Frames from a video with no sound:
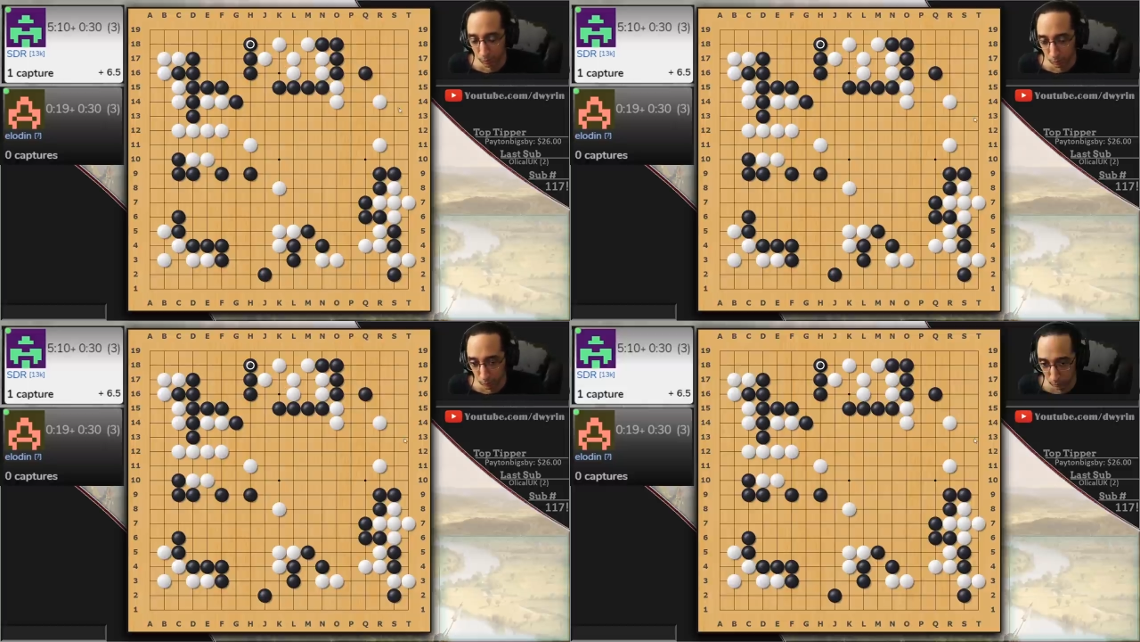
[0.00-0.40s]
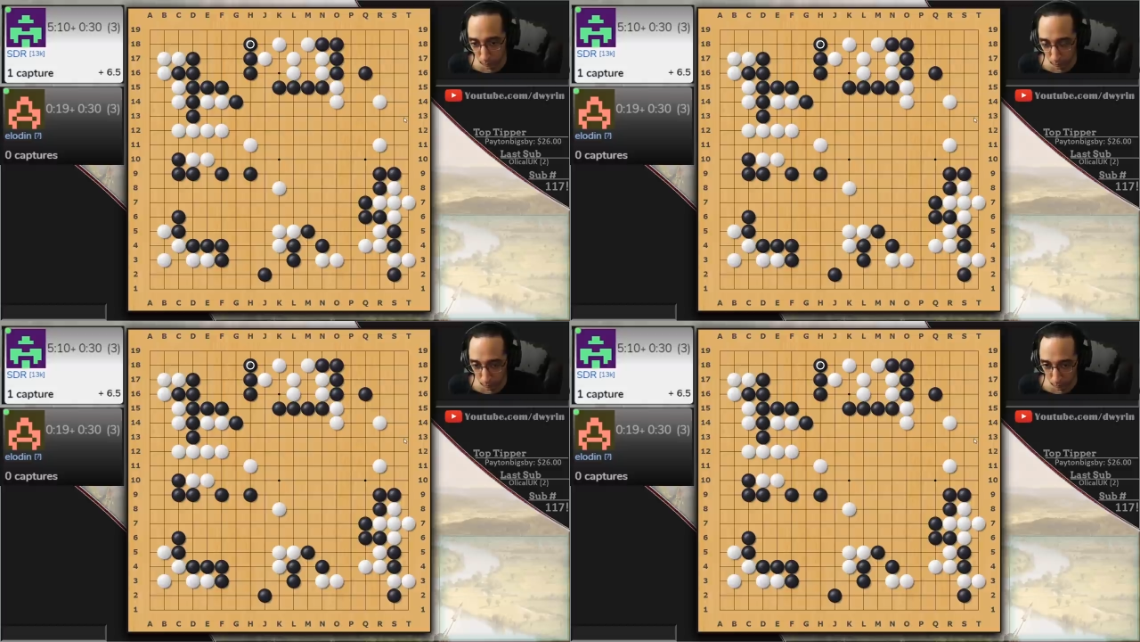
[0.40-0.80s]

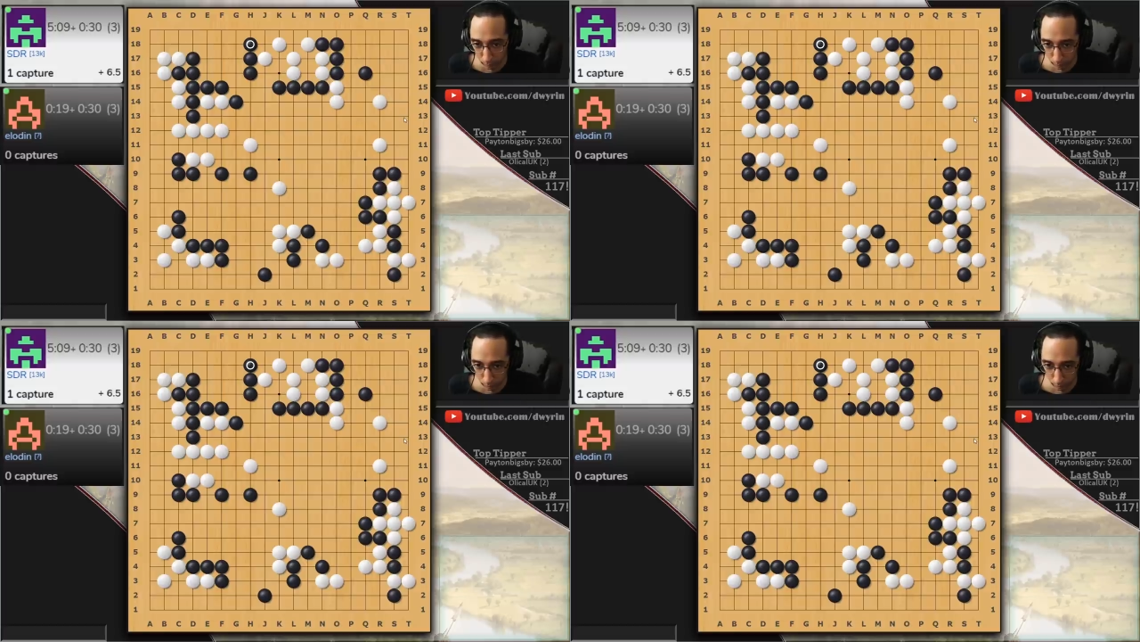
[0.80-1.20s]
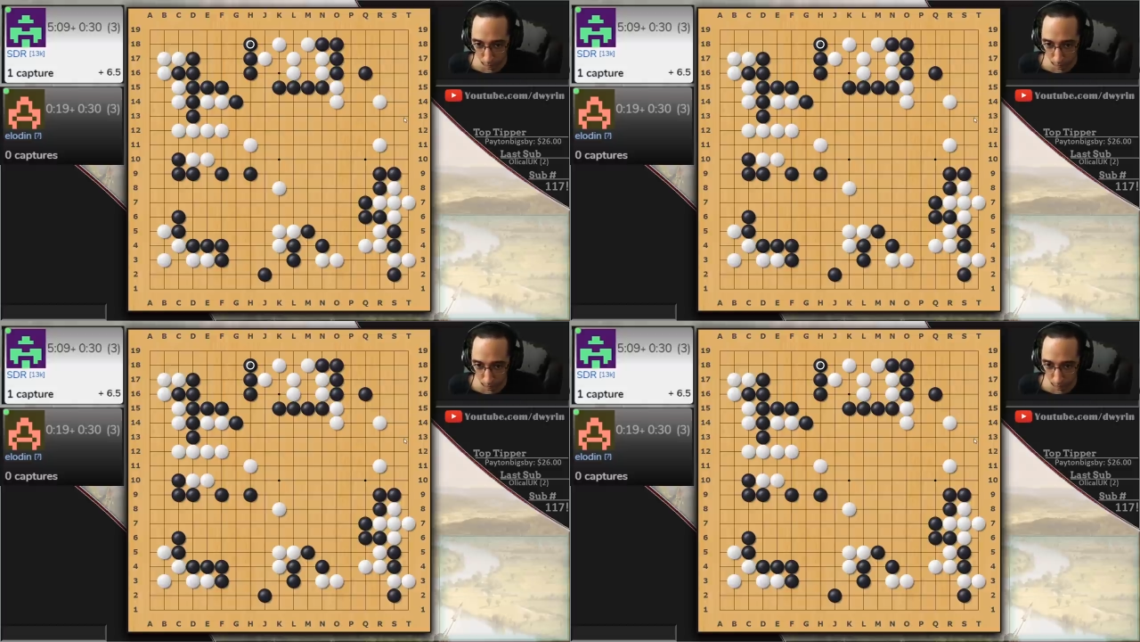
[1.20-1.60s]

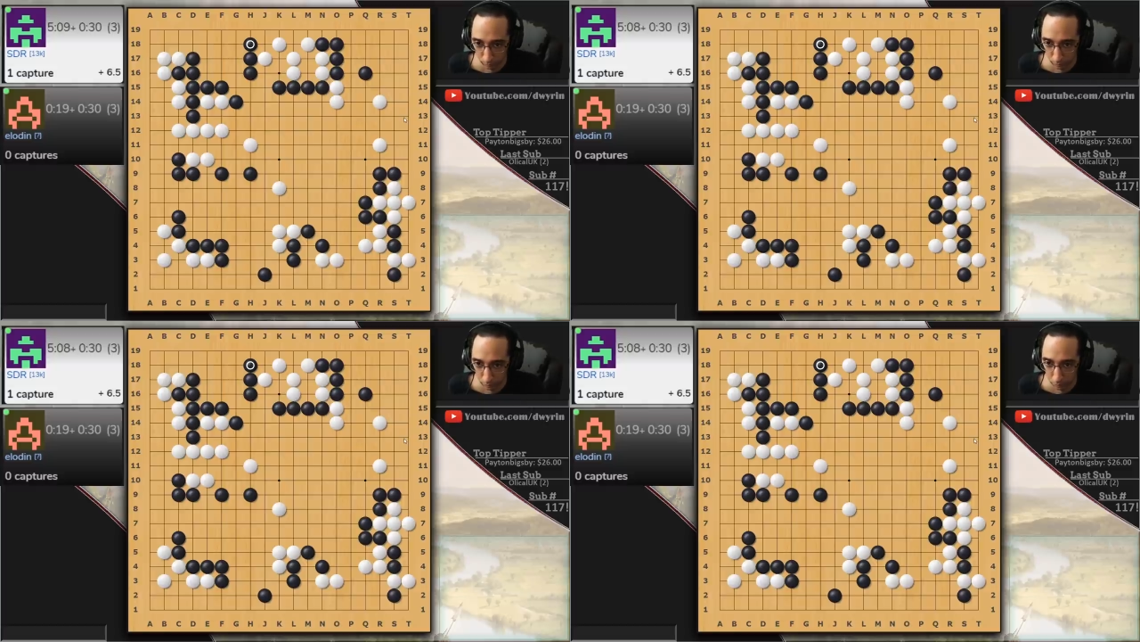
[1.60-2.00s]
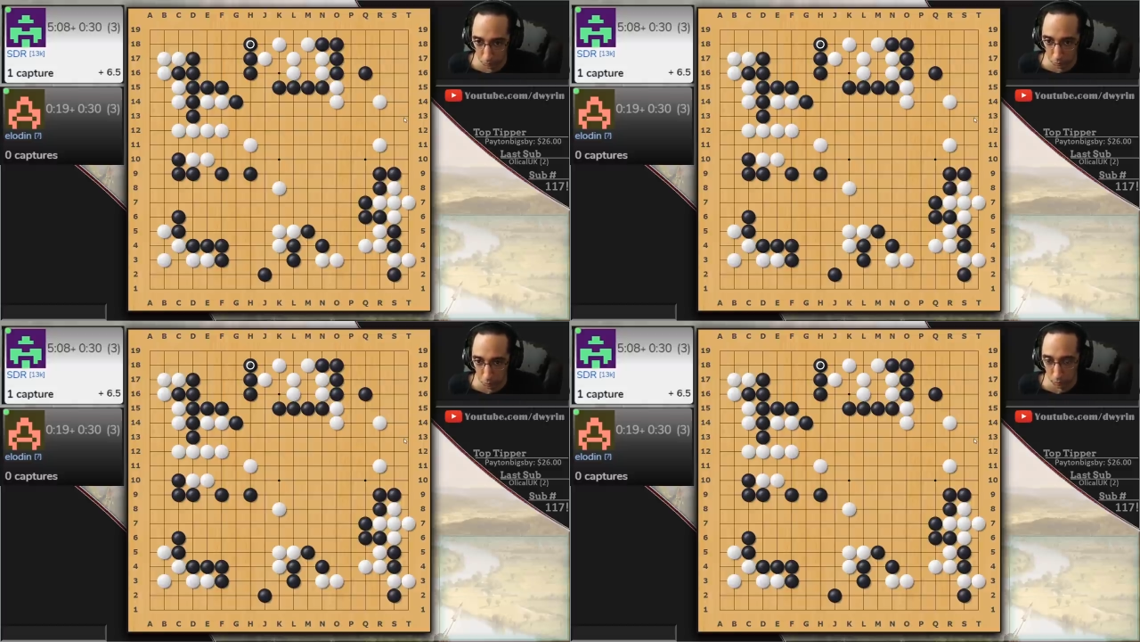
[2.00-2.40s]

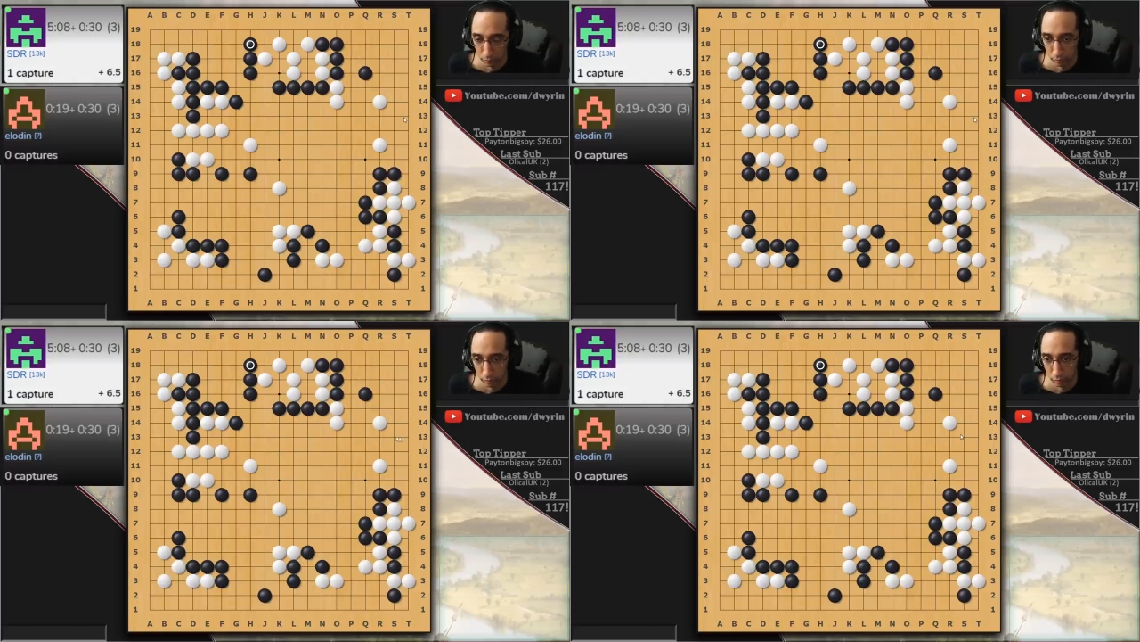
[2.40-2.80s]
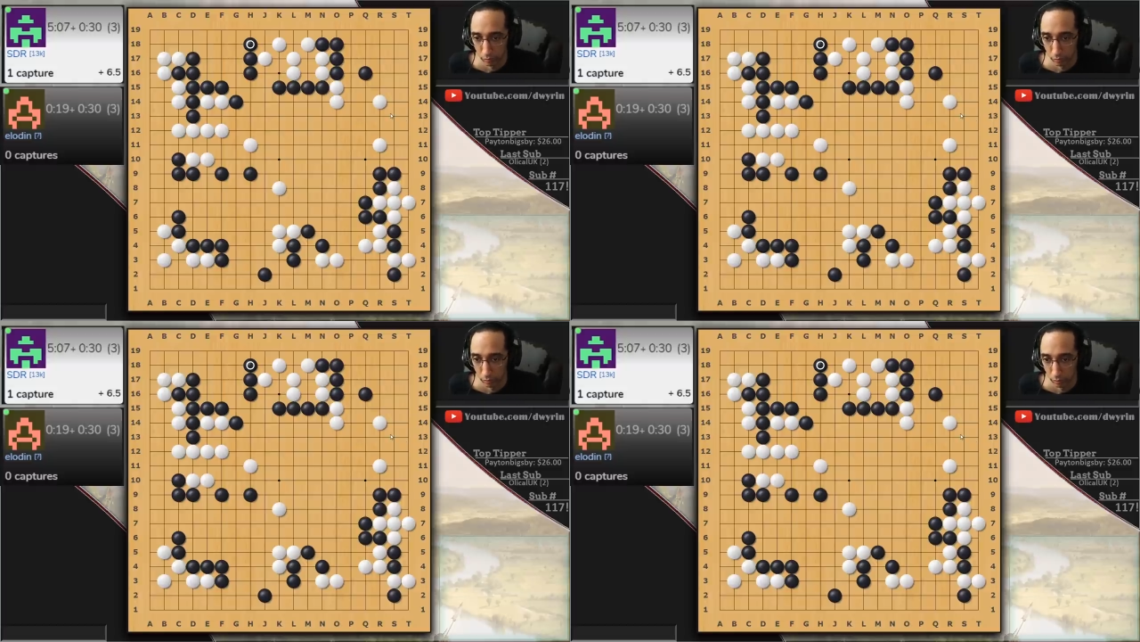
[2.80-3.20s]

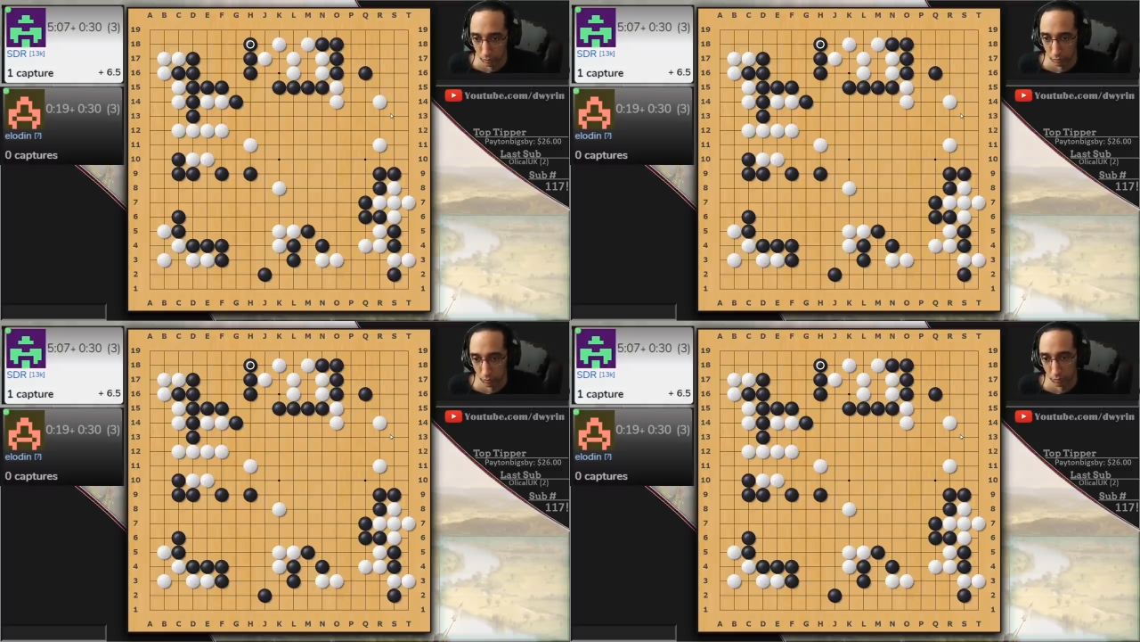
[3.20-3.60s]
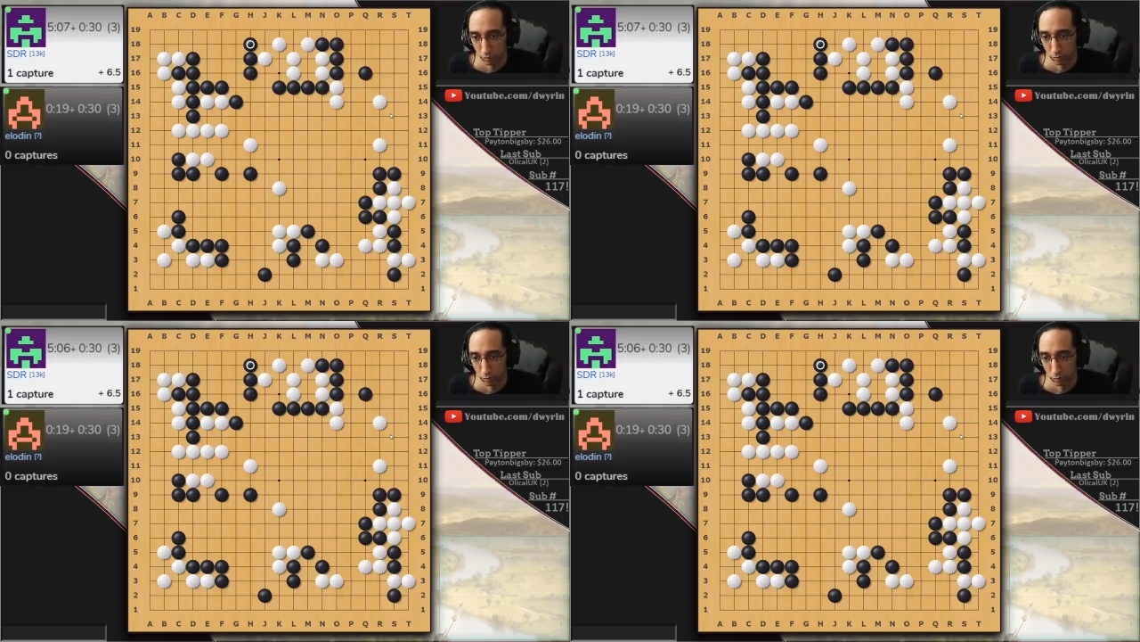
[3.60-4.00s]
Nothing is said.